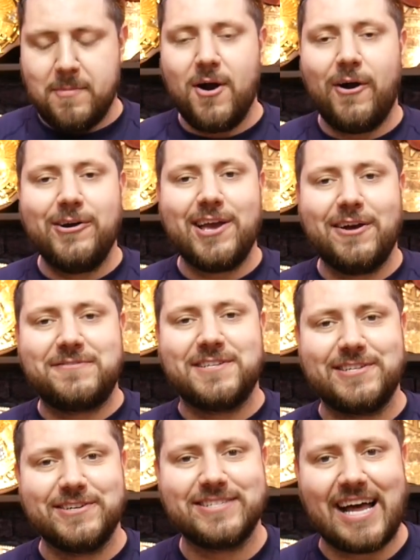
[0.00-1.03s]
All you have to
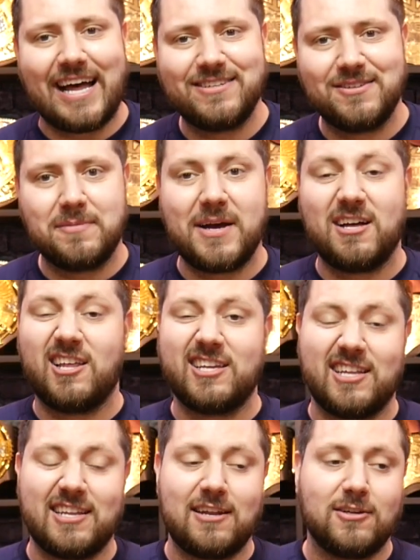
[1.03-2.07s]
do is handle the belt like
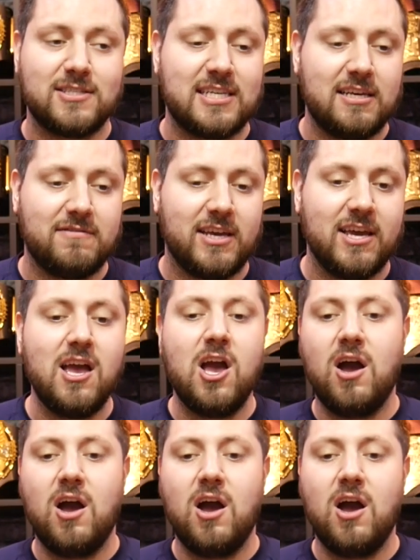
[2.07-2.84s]
they did on TV.